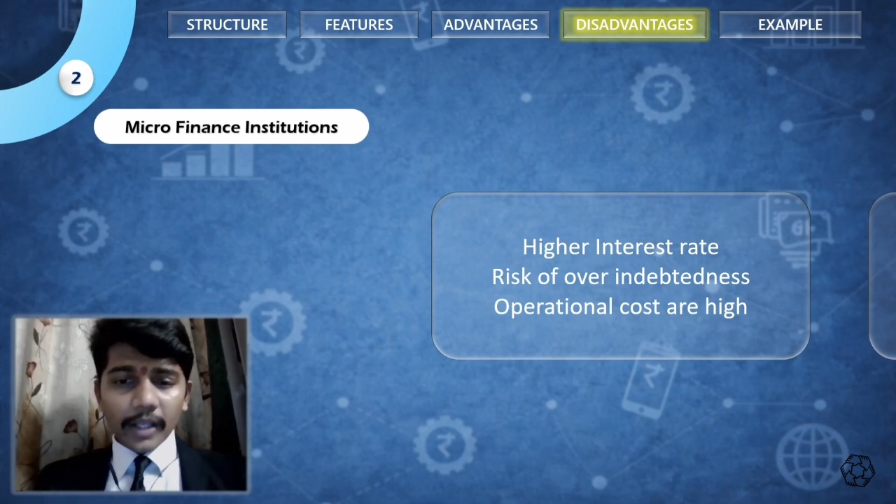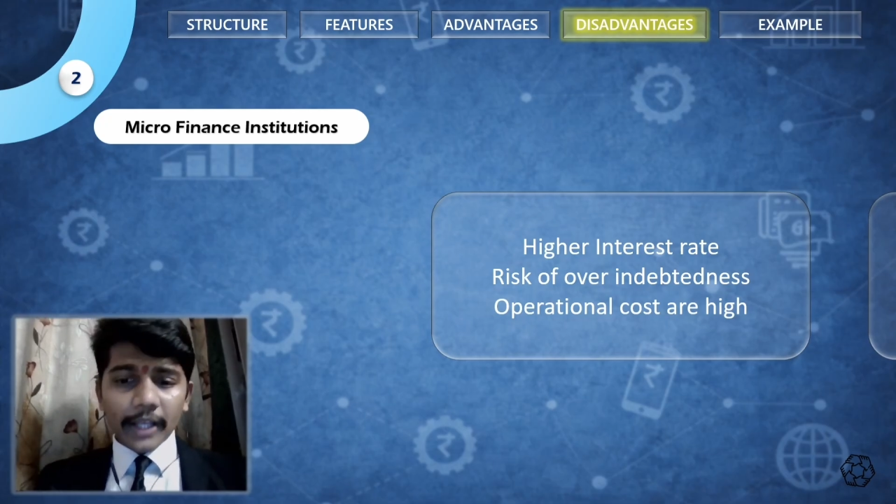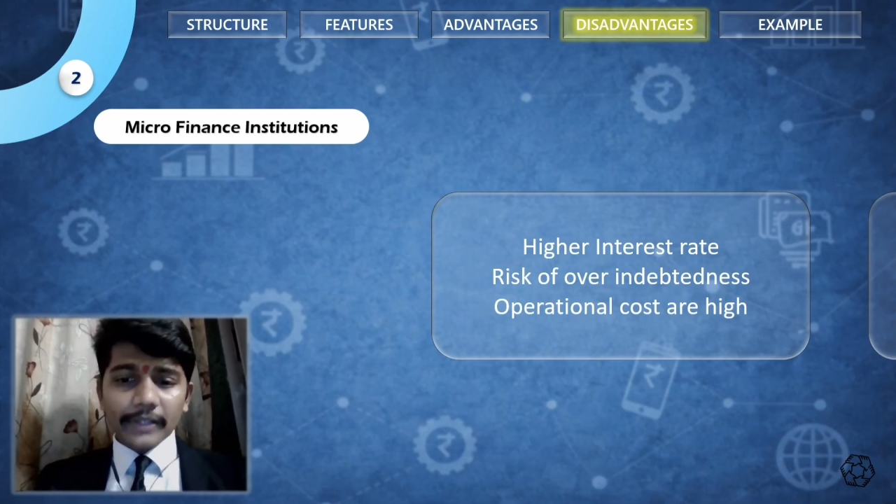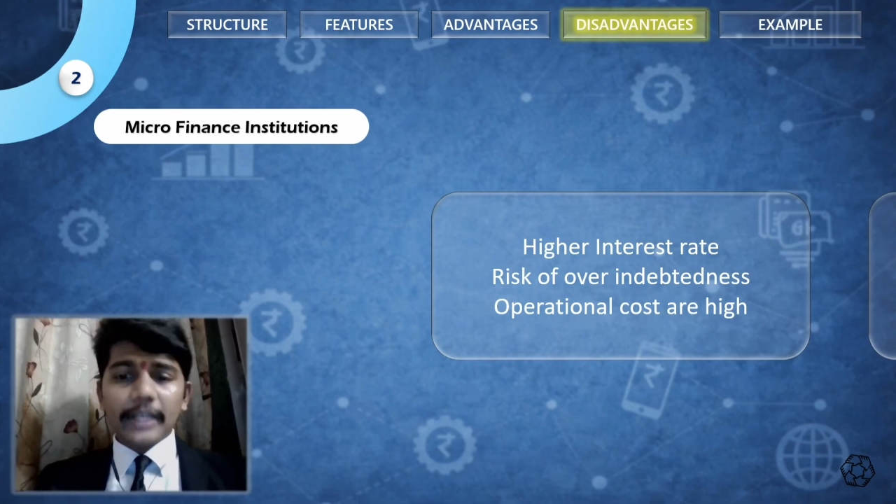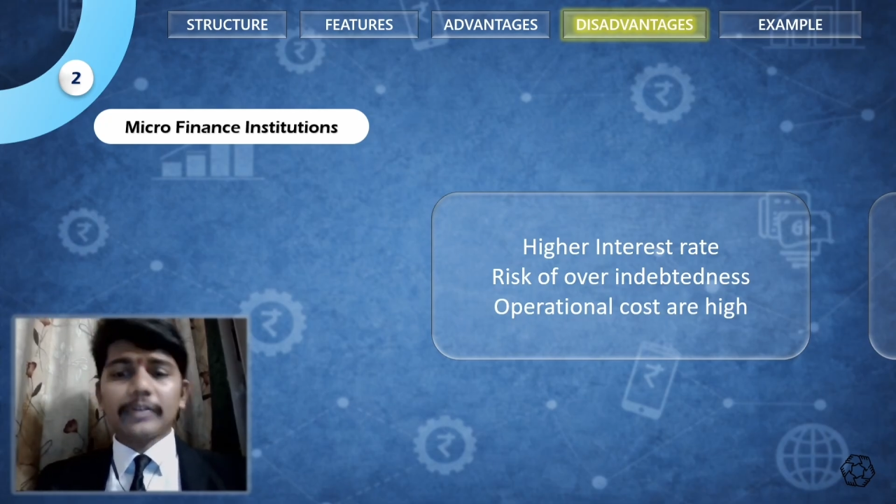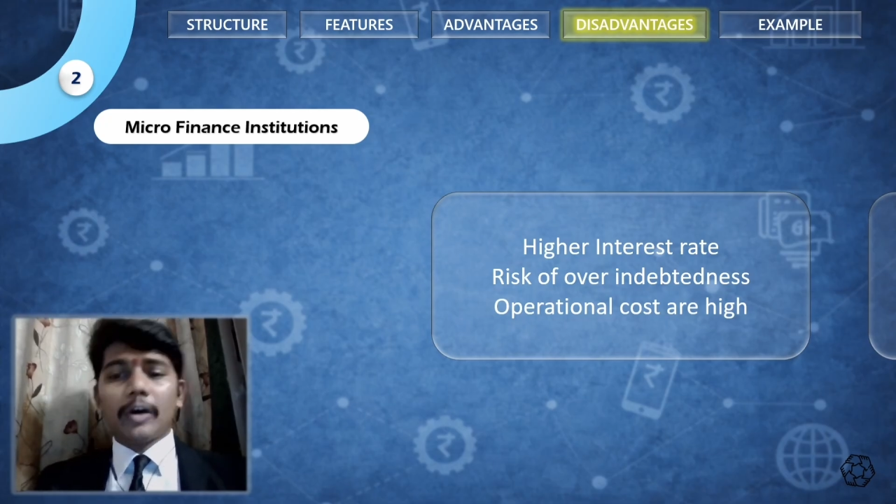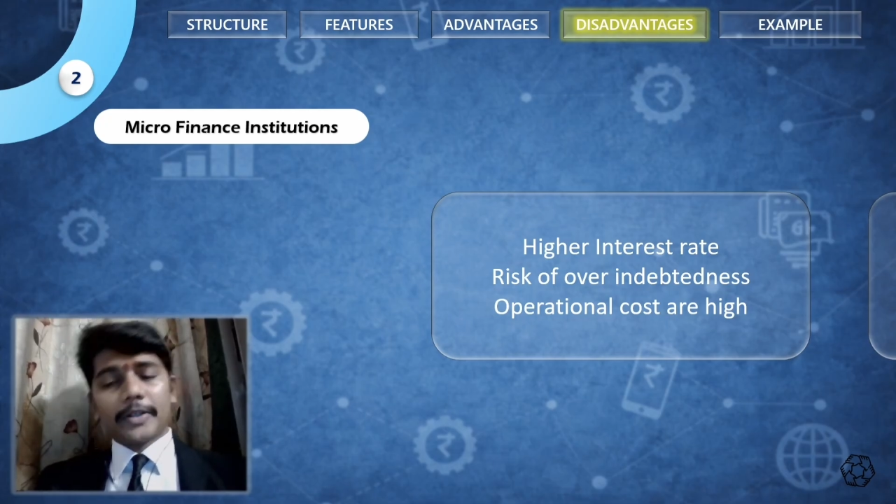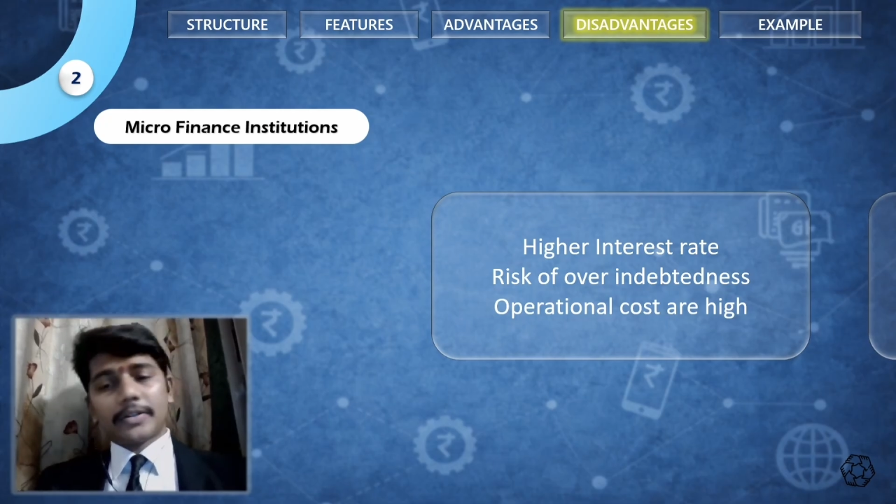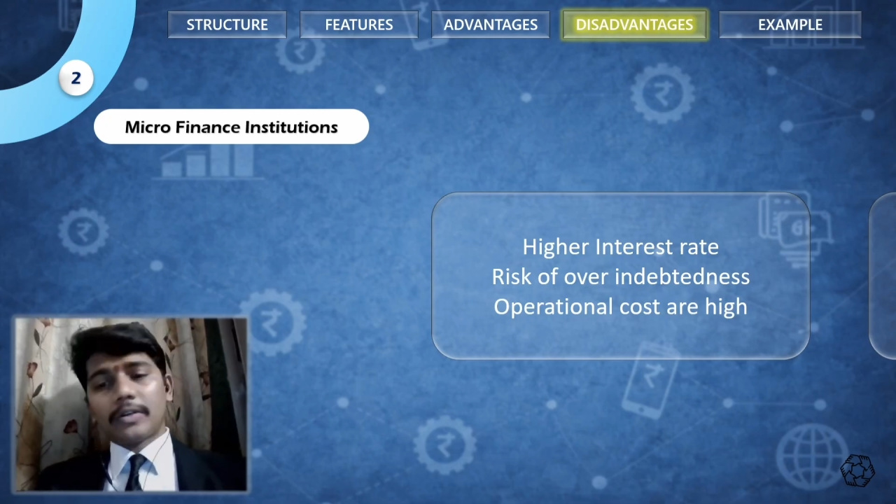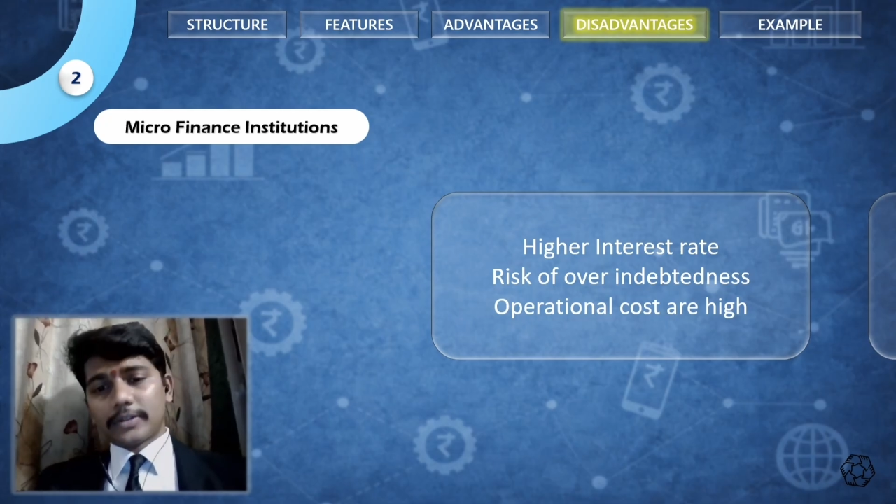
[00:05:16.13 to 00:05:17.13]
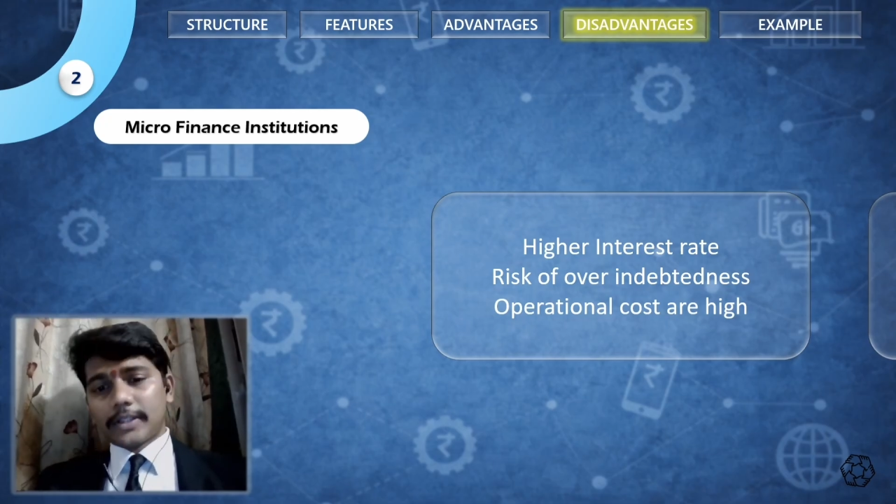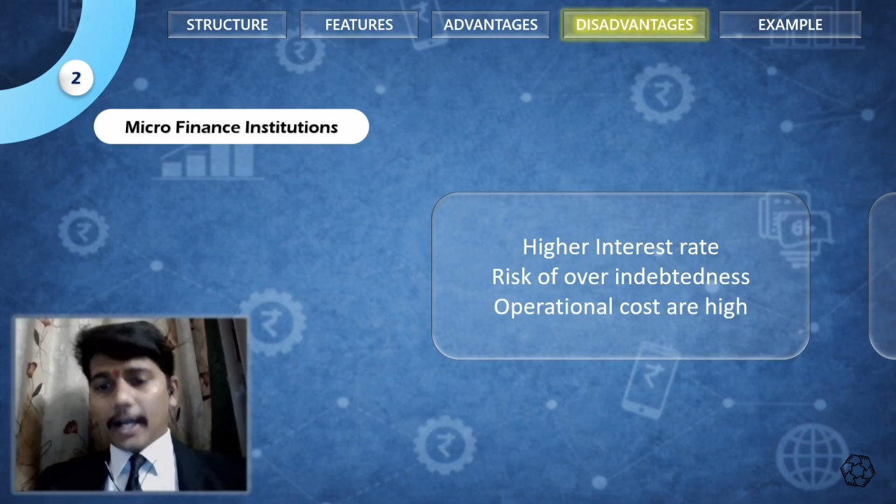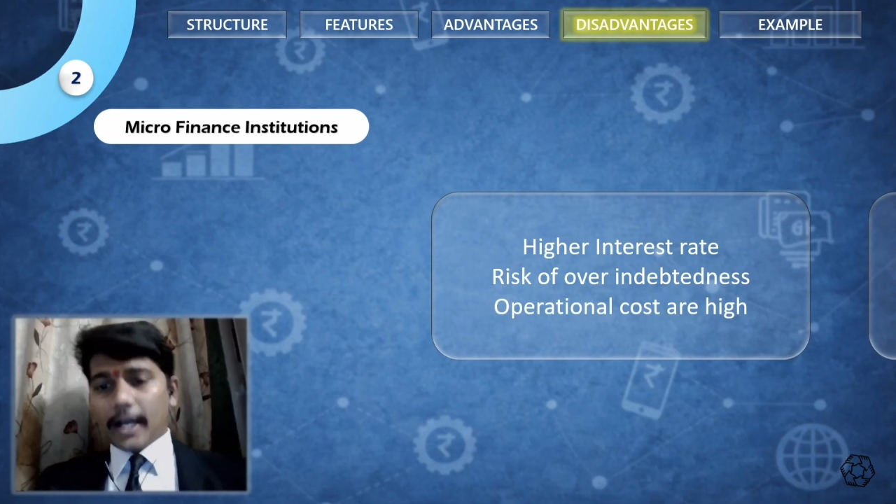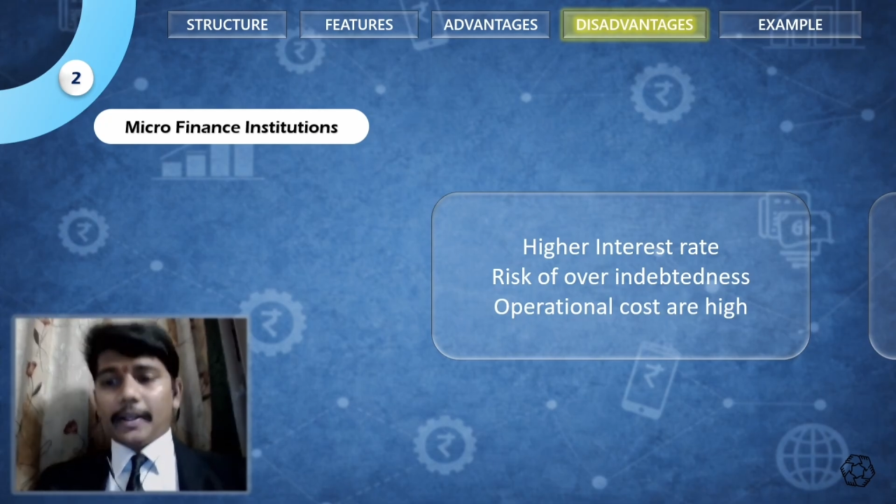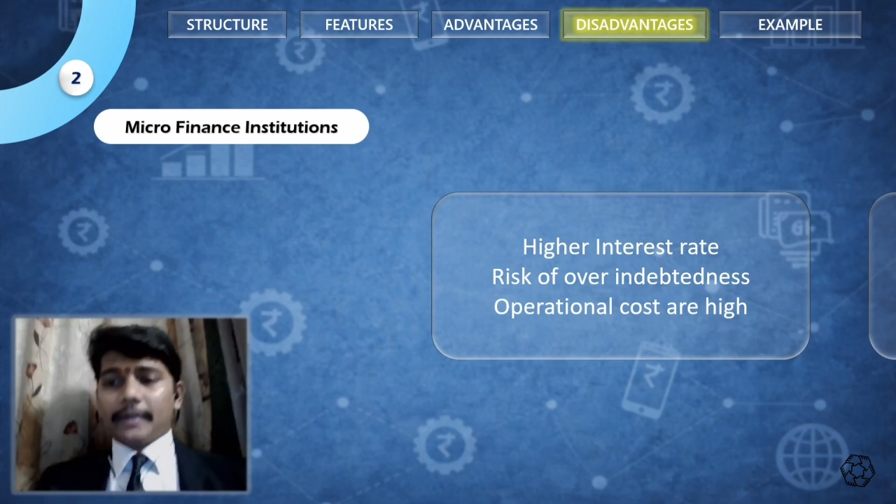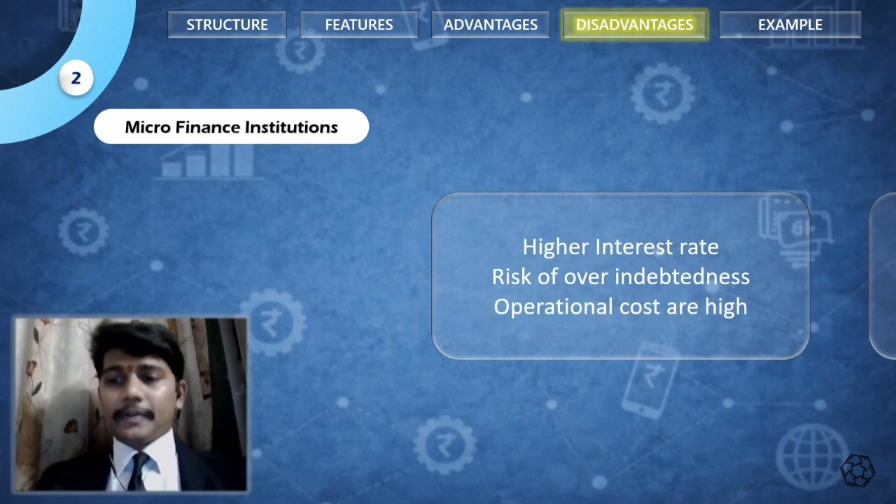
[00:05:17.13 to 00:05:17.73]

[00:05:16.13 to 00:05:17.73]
as well as operational costs are high.